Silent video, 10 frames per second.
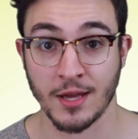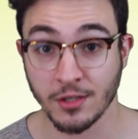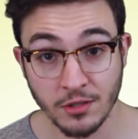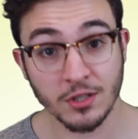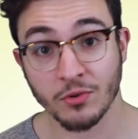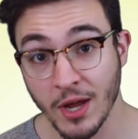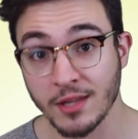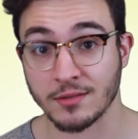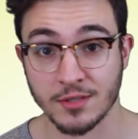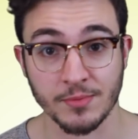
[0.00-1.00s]
And he looked
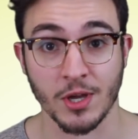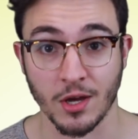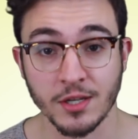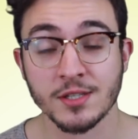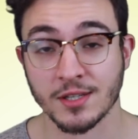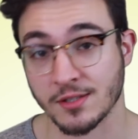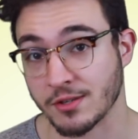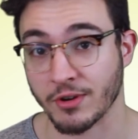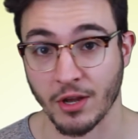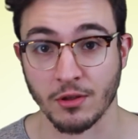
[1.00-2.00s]
alright, to be honest,
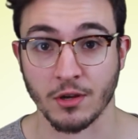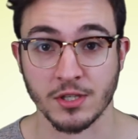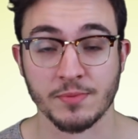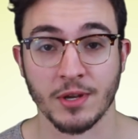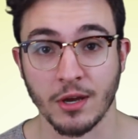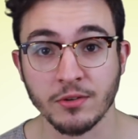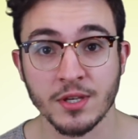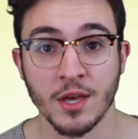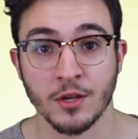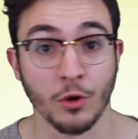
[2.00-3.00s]
considering how long he's been
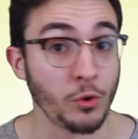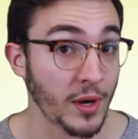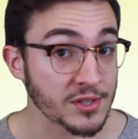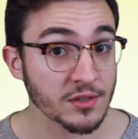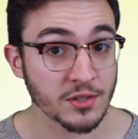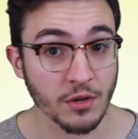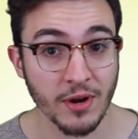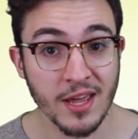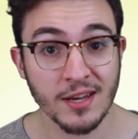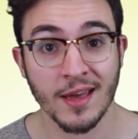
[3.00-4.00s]
out. Know who else looked
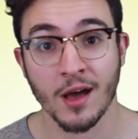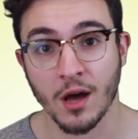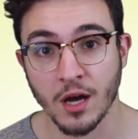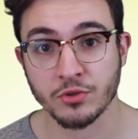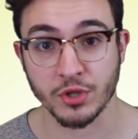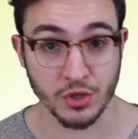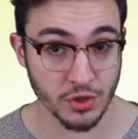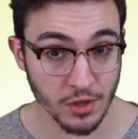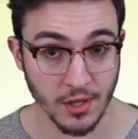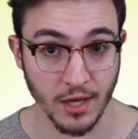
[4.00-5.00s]
alright? Andre
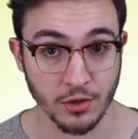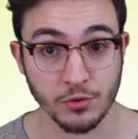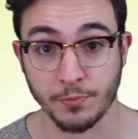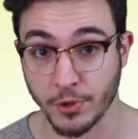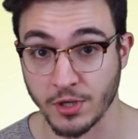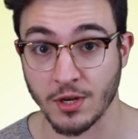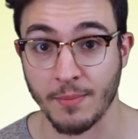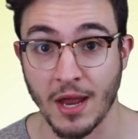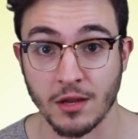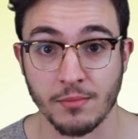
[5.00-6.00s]
Schürrle, who put in
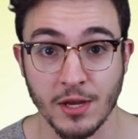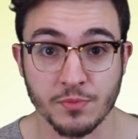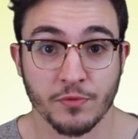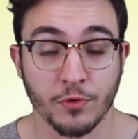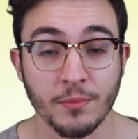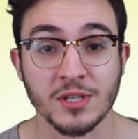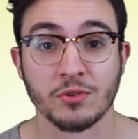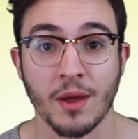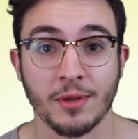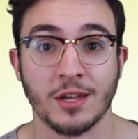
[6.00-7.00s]
a man-of-the-match
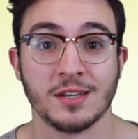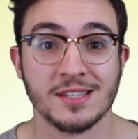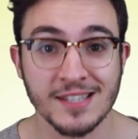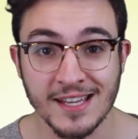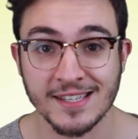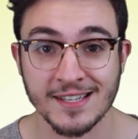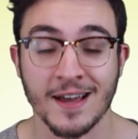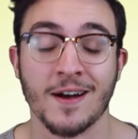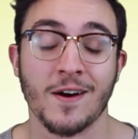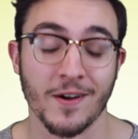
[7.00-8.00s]
performance, grabbing an
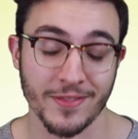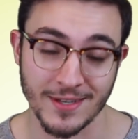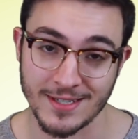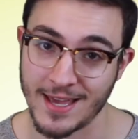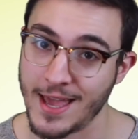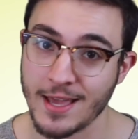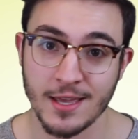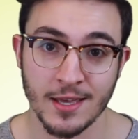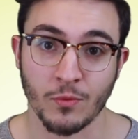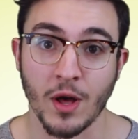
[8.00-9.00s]
assist on the
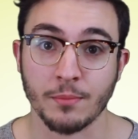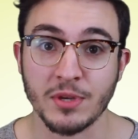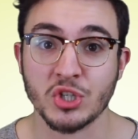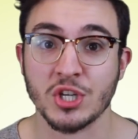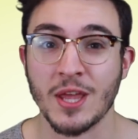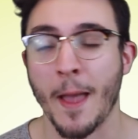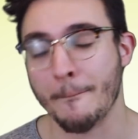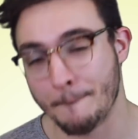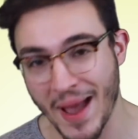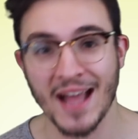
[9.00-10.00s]
day, while Michy
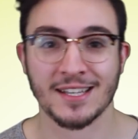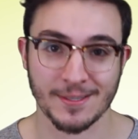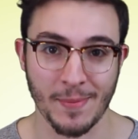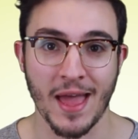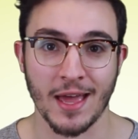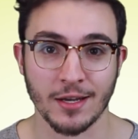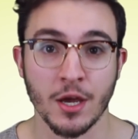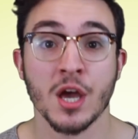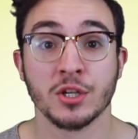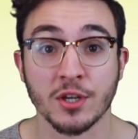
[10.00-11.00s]
Batshuayi
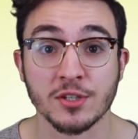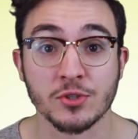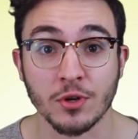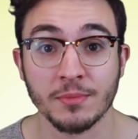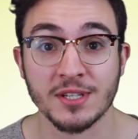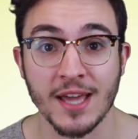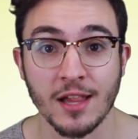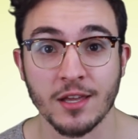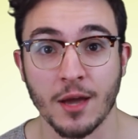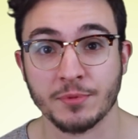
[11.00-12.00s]
took his Dortmund
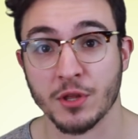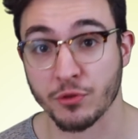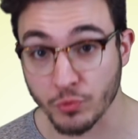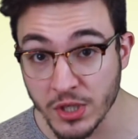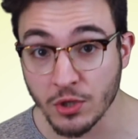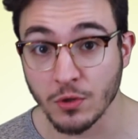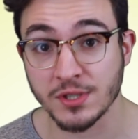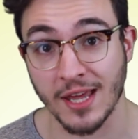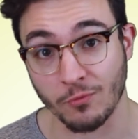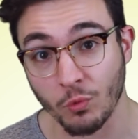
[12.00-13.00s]
tally up to 3
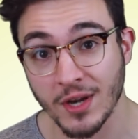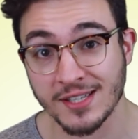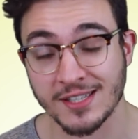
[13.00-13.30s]
goals and 1